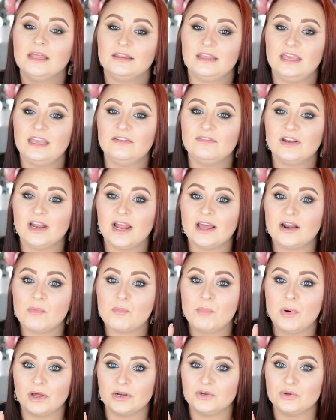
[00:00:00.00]
They even had a
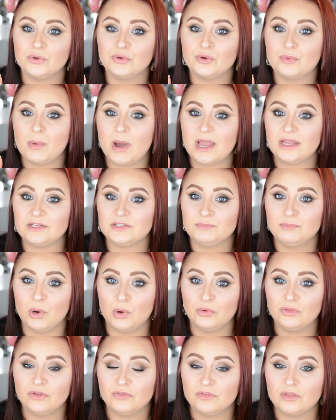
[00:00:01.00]
bundle to buy
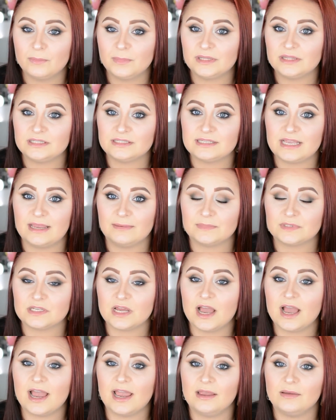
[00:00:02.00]
both of them at the same
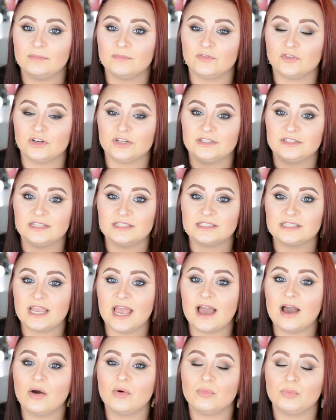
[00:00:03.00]
time for a
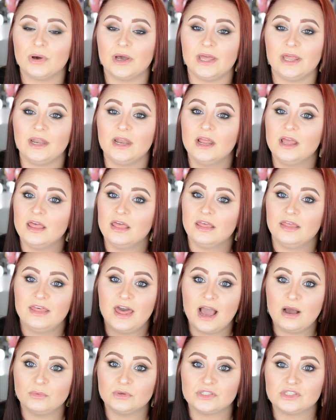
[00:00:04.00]
discount, but
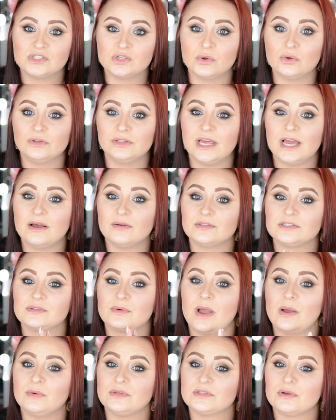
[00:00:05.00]
that was sold out, so
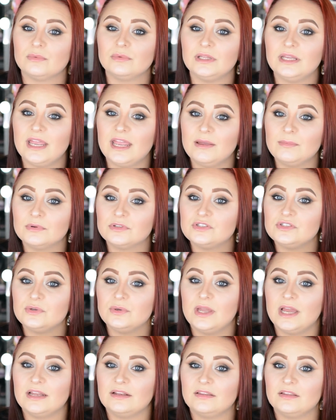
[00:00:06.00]
I was only able to
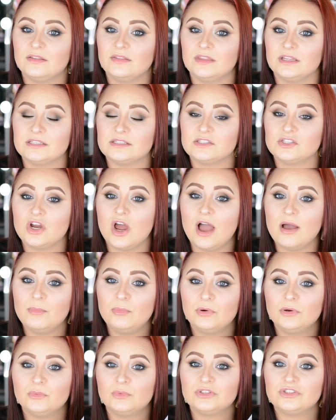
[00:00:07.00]
get this top
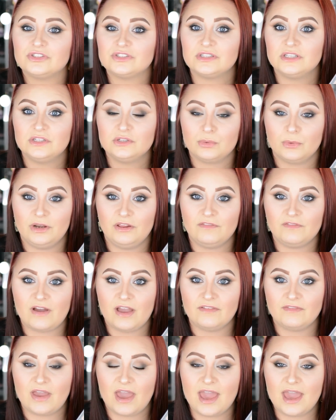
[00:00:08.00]
one, which is the
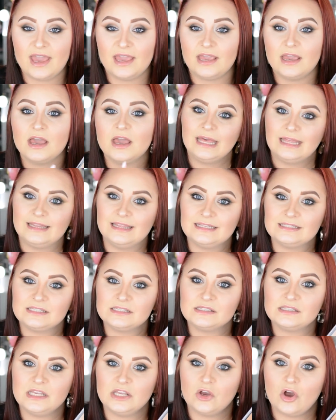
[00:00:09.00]
25A. This
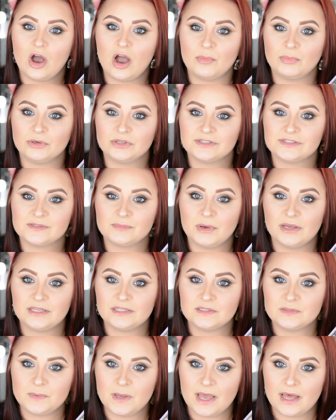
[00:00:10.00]
is the Copper
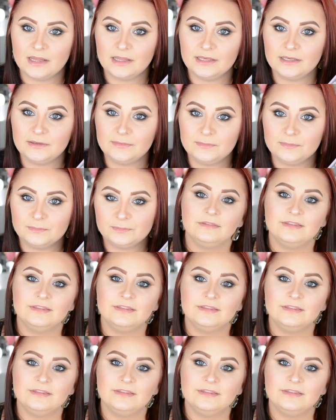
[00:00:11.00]
Spice palette.